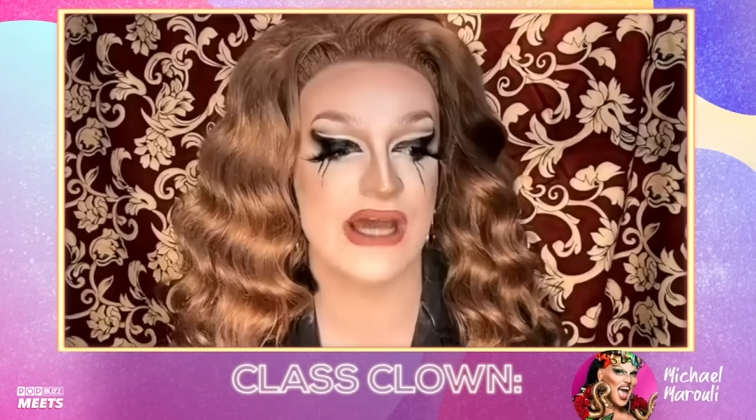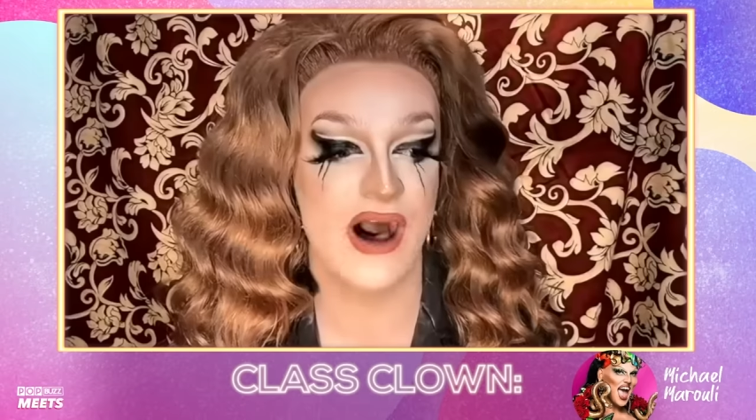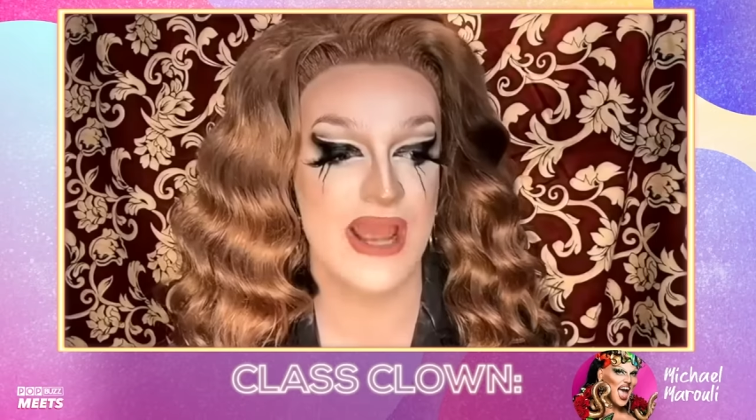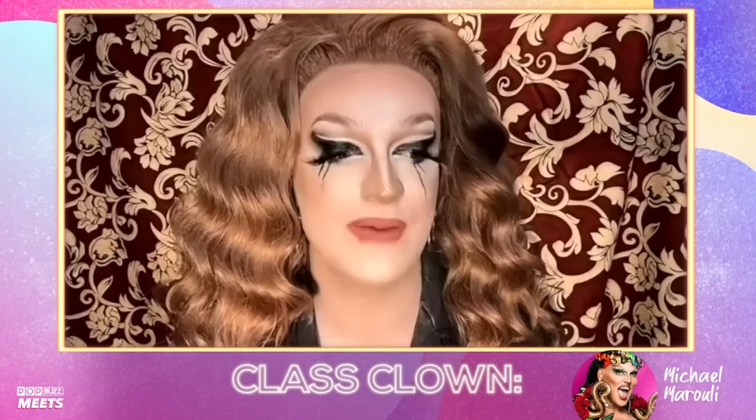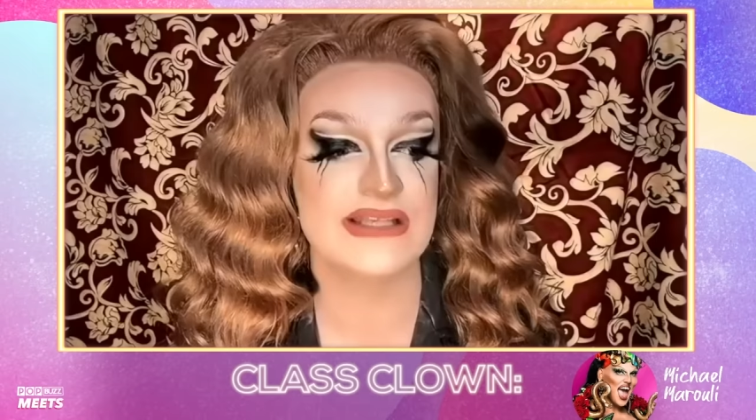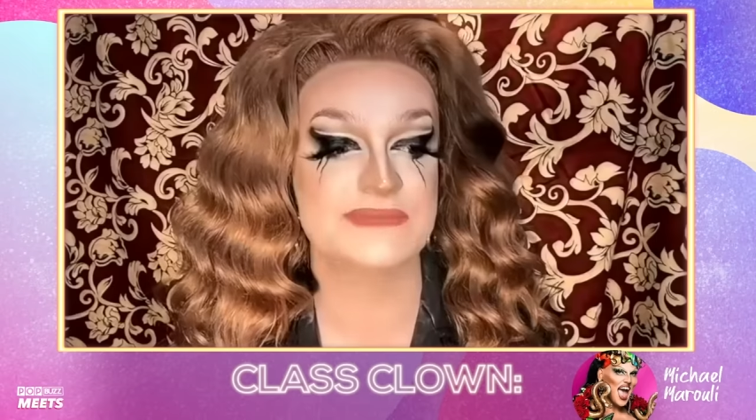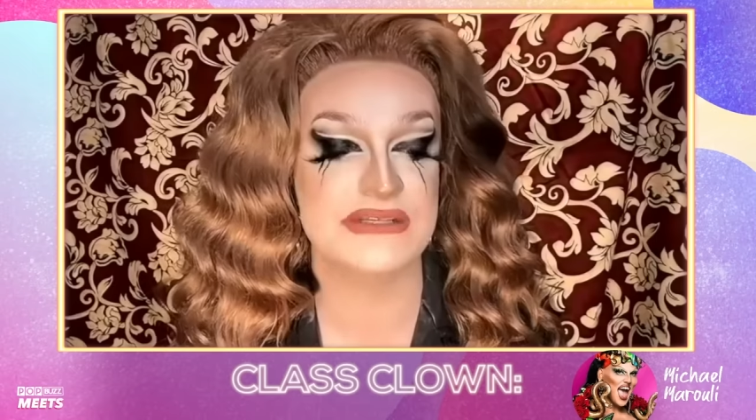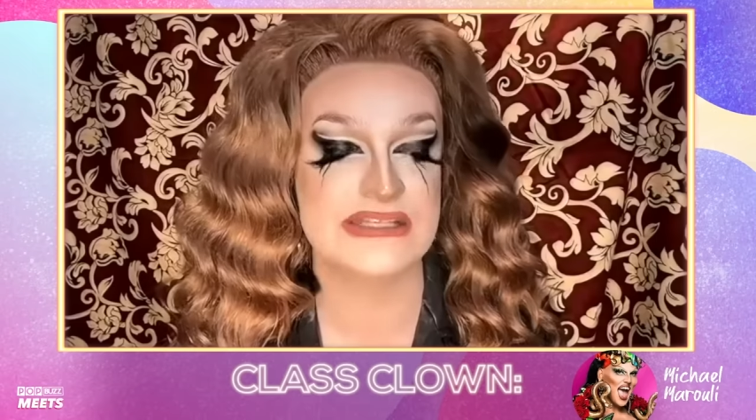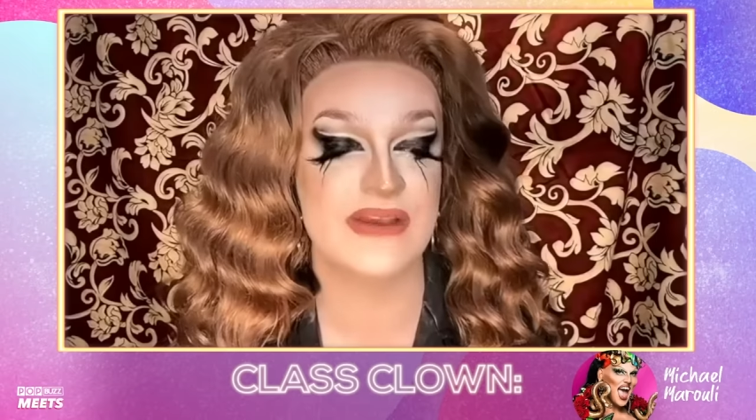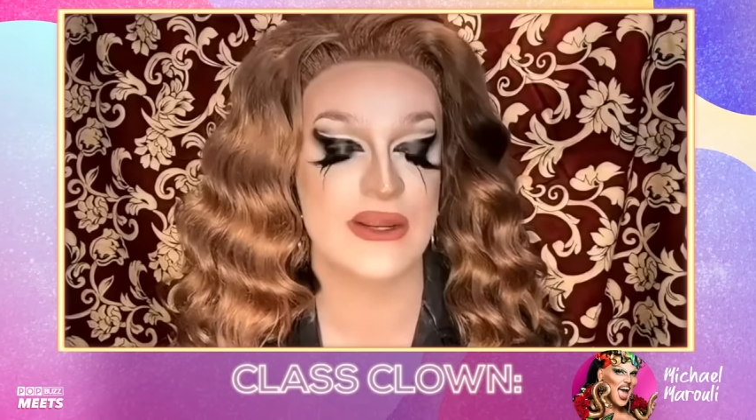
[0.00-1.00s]
time I
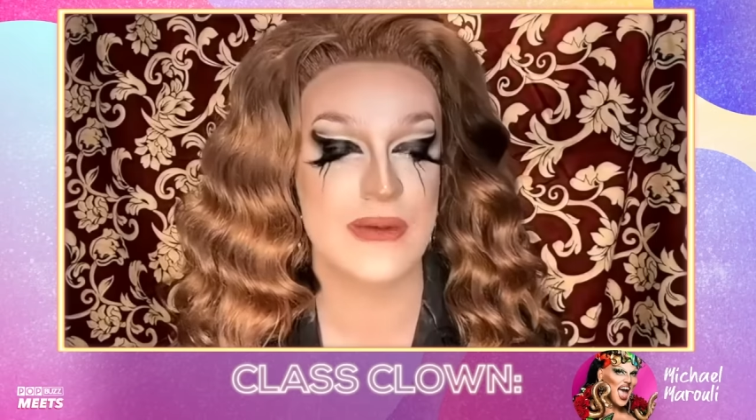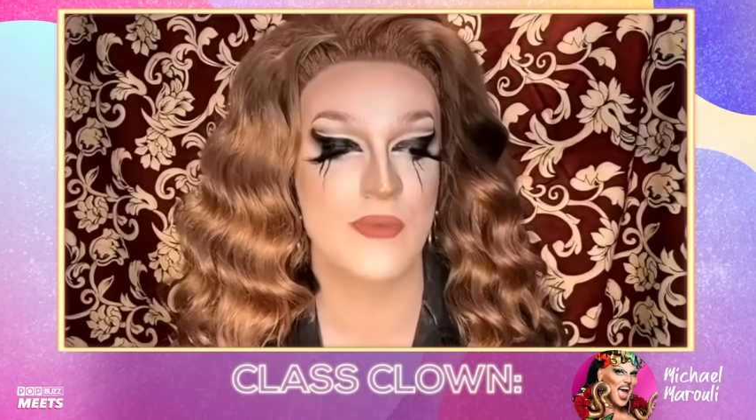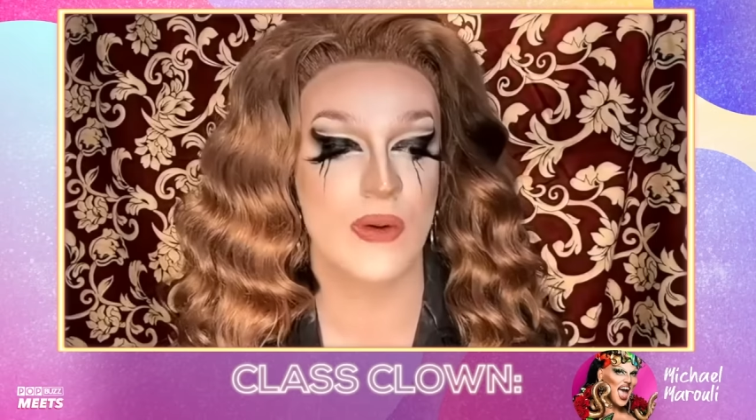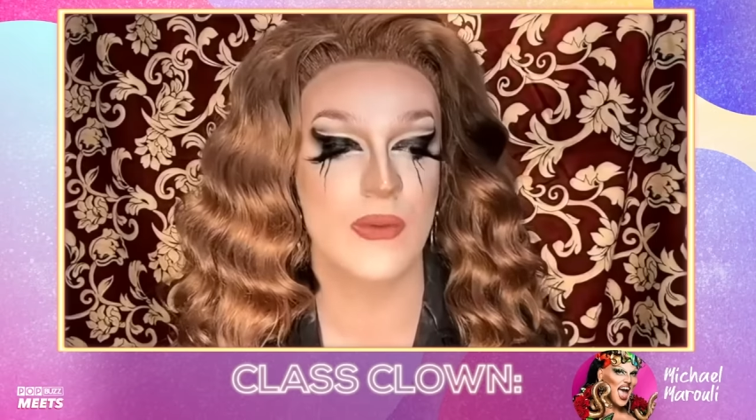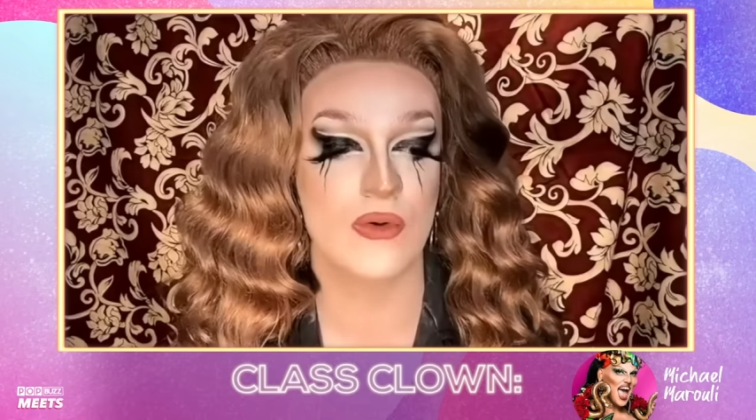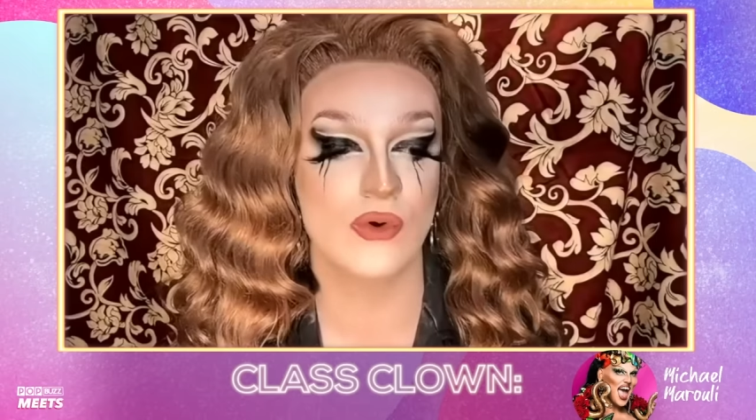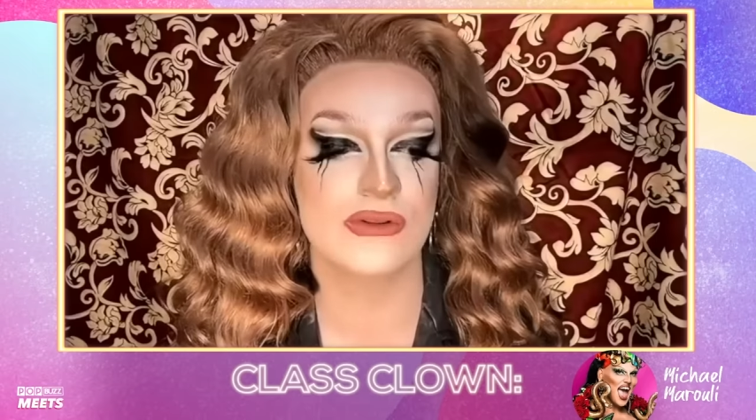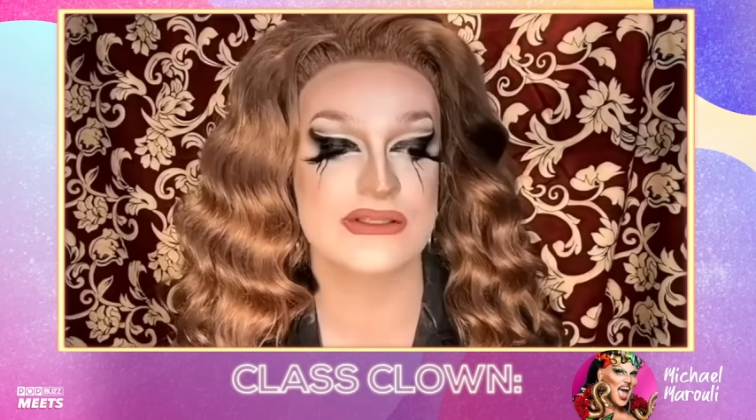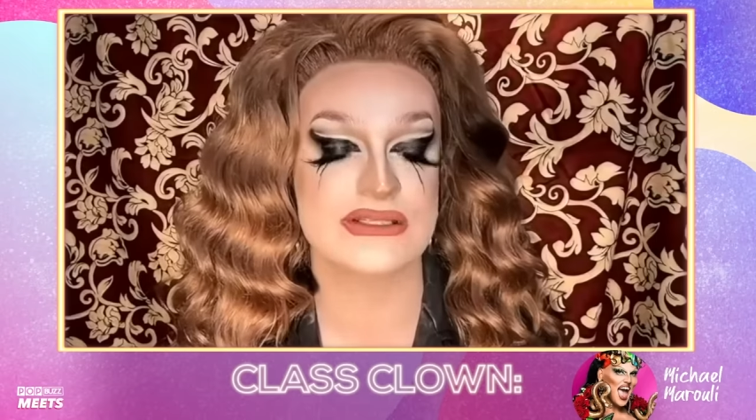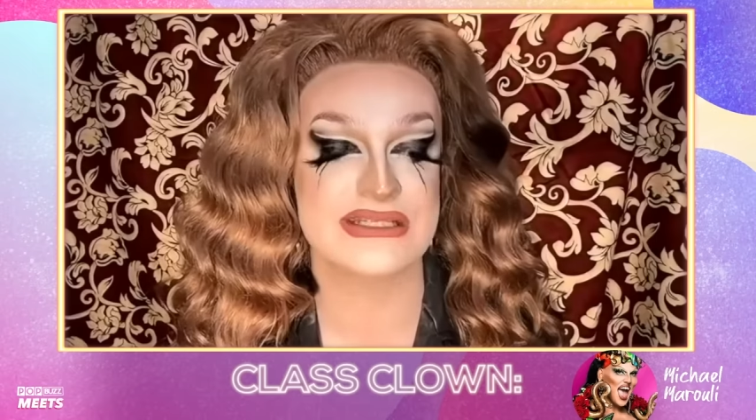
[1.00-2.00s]
specifically remember when we were
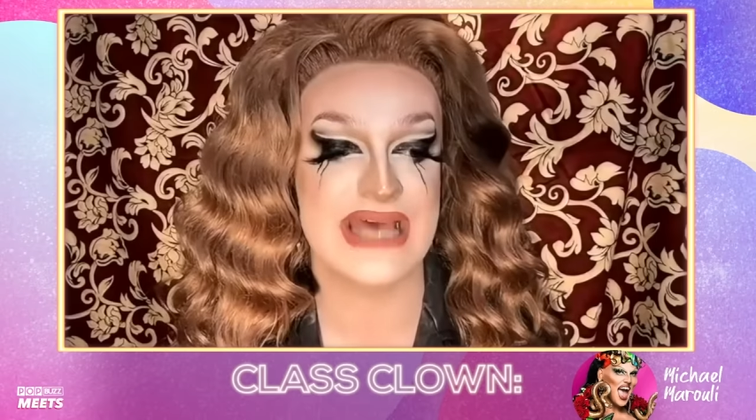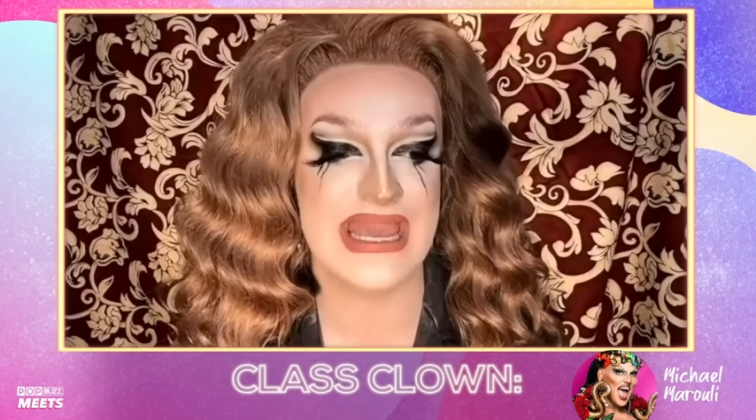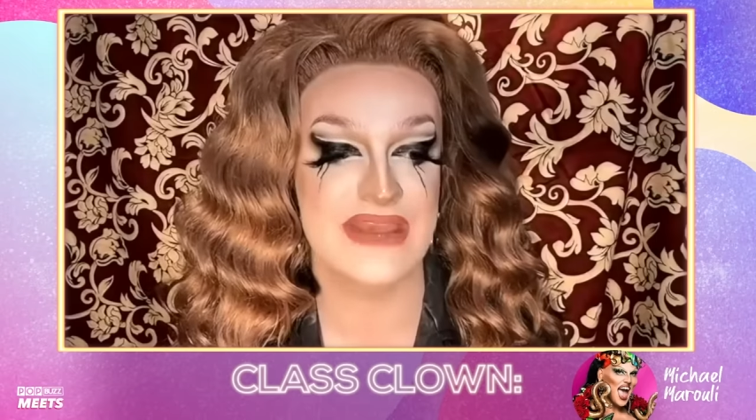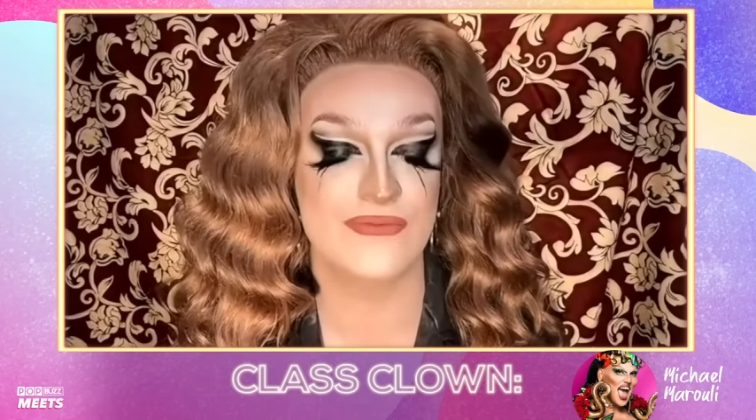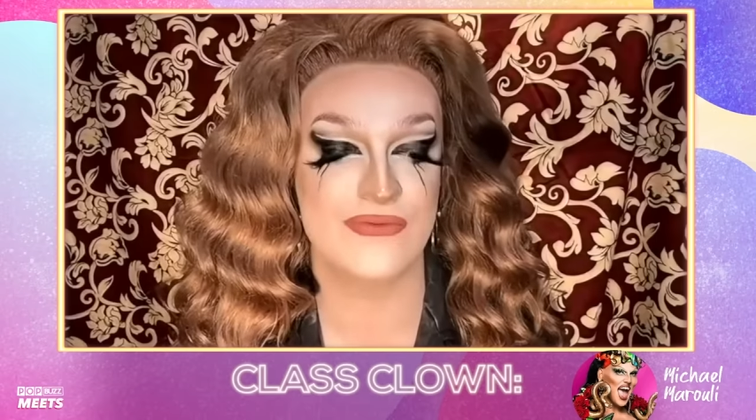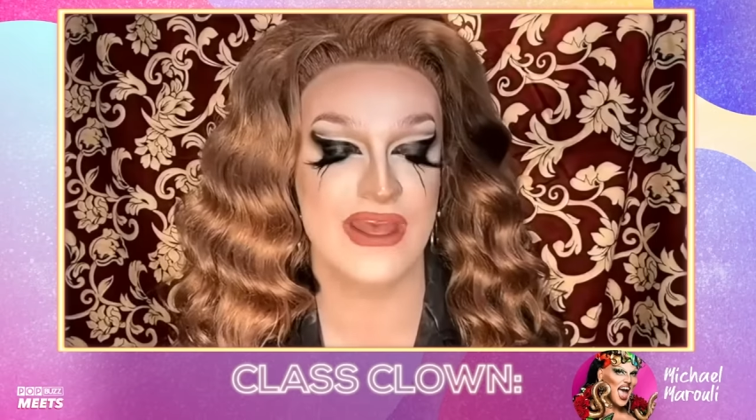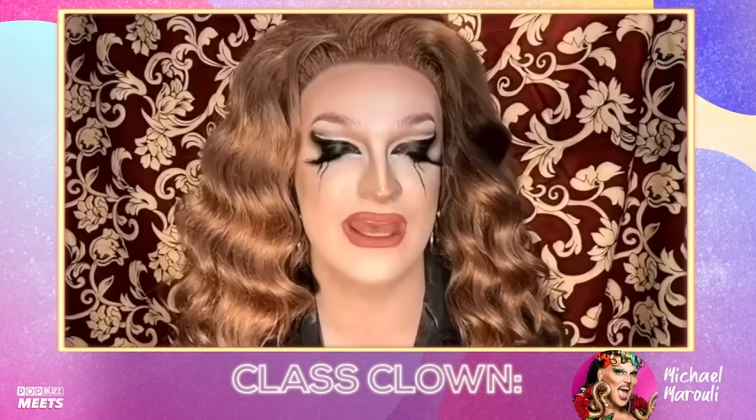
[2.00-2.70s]
all safe